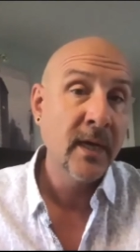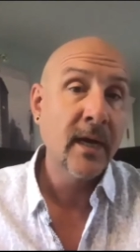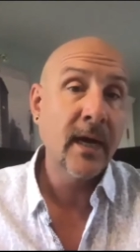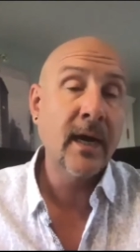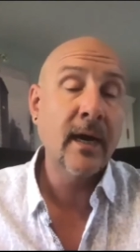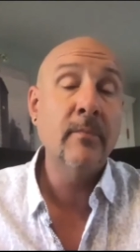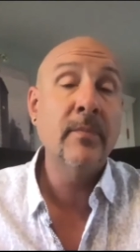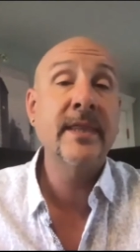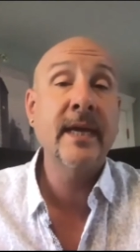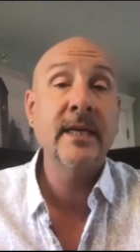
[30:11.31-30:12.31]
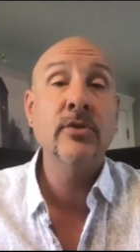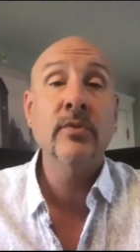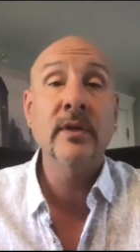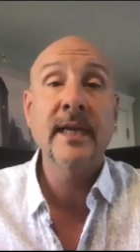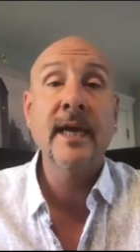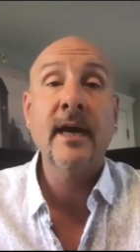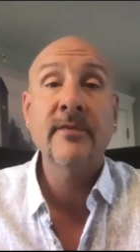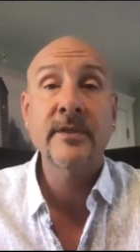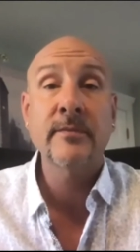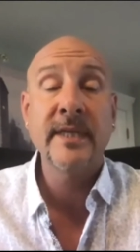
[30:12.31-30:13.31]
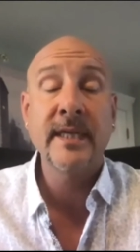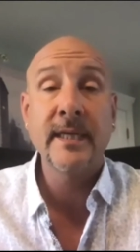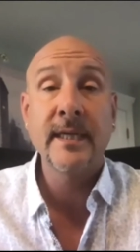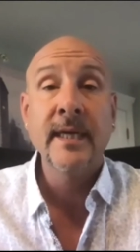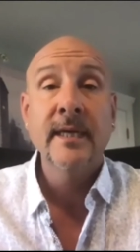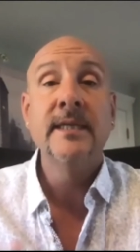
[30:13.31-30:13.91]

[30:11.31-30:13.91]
uh, but then you really have to be